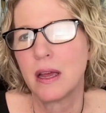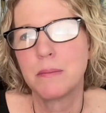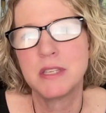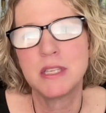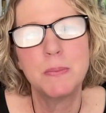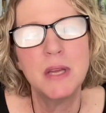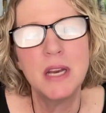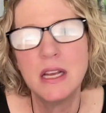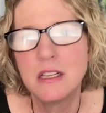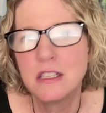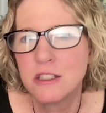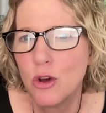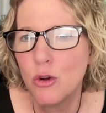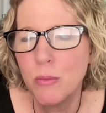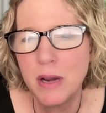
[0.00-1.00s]
I'm spinning
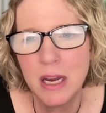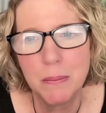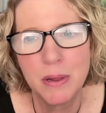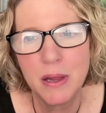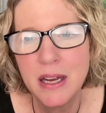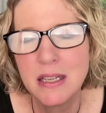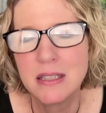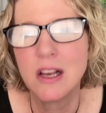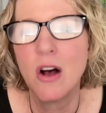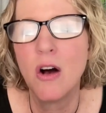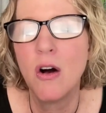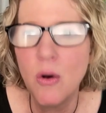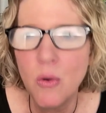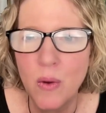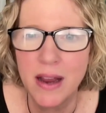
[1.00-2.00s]
so many plates
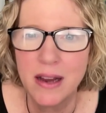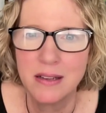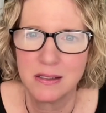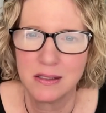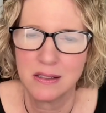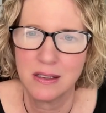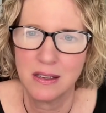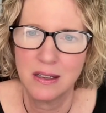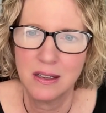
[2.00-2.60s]
always.